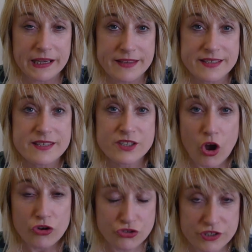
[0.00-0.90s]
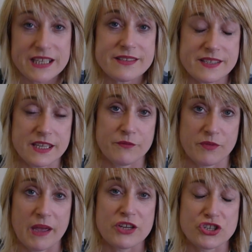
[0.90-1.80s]
lessons contradicts the
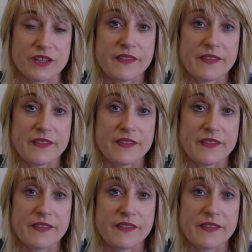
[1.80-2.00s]
information